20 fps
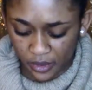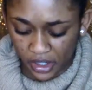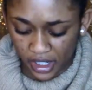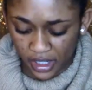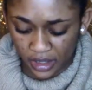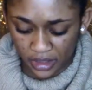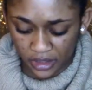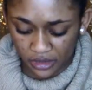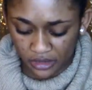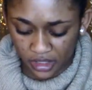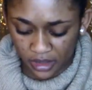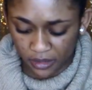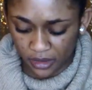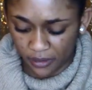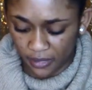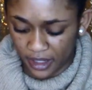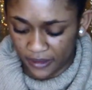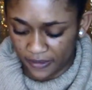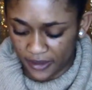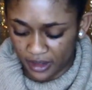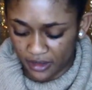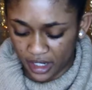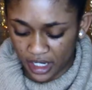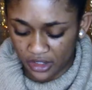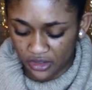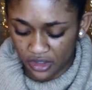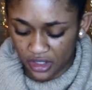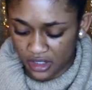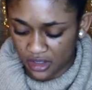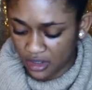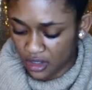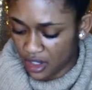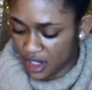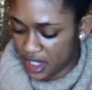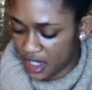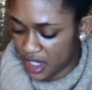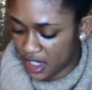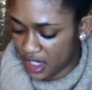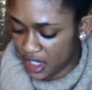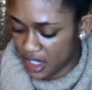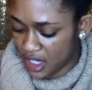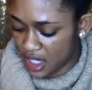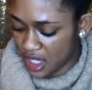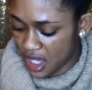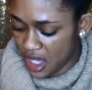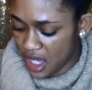where I usually put my foundations on.